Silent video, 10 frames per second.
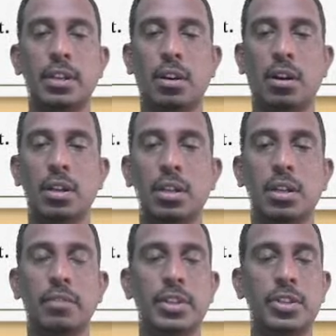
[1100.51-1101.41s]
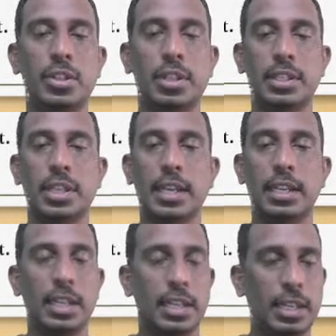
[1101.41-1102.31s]
heart in which the
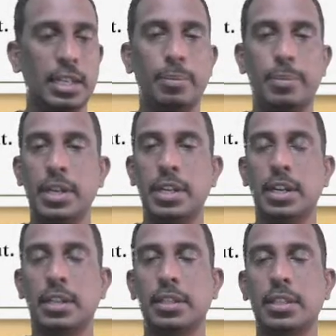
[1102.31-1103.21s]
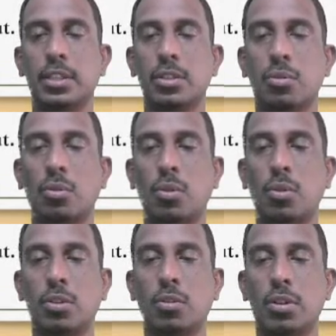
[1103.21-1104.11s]
cyclically repeated, this is
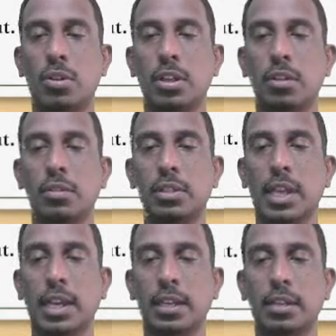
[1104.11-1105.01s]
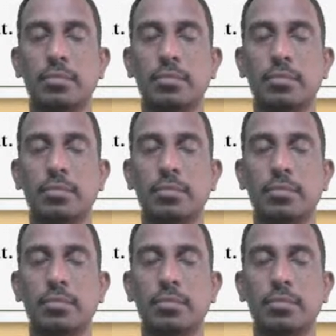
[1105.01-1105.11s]
called cardiac cycle.